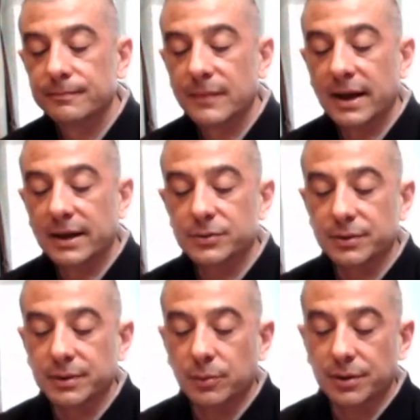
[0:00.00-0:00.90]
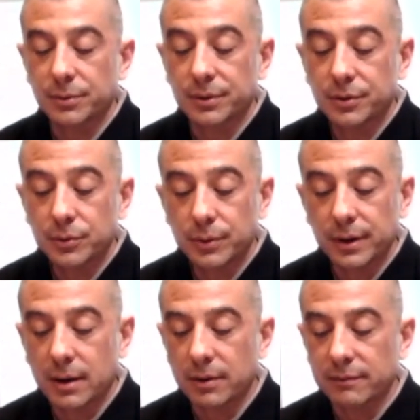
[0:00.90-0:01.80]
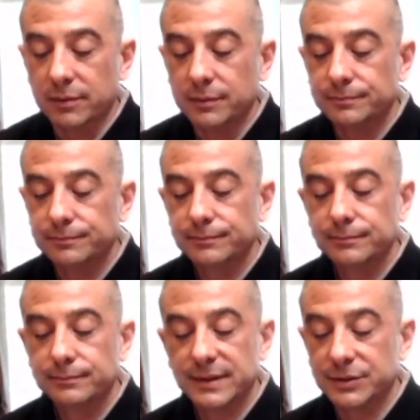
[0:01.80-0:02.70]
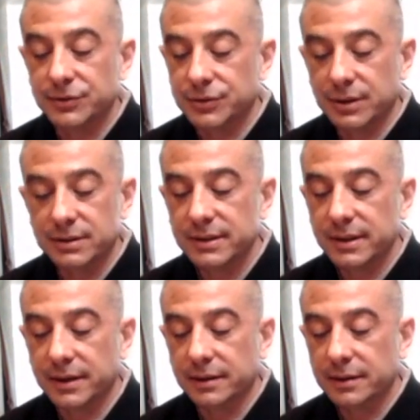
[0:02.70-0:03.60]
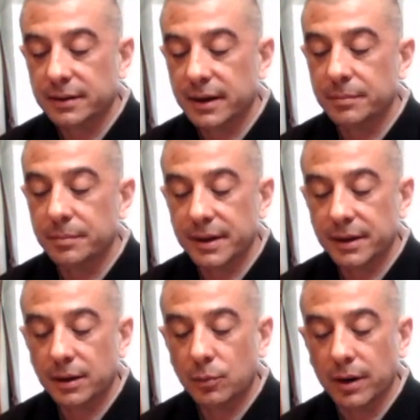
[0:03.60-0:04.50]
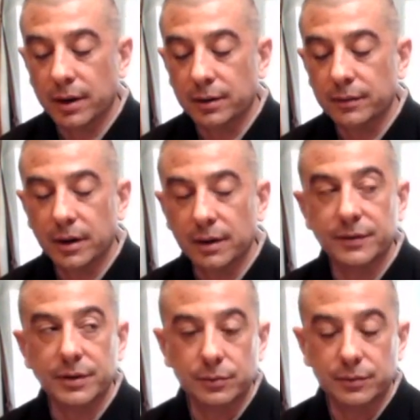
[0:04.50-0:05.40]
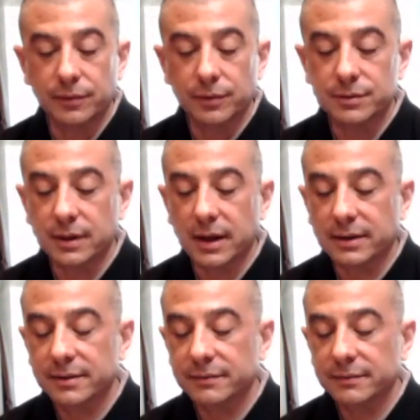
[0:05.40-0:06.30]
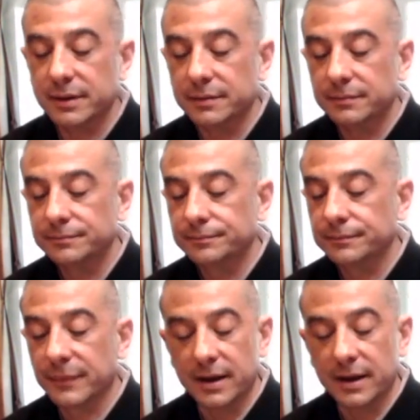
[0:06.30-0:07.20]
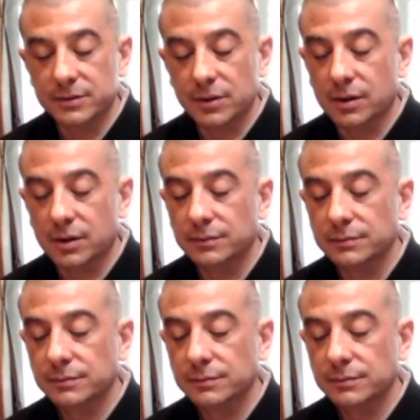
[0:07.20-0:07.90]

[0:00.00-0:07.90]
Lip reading: Actually, what you are doing, however, is just sitting and being aware of the universal activity. That is all.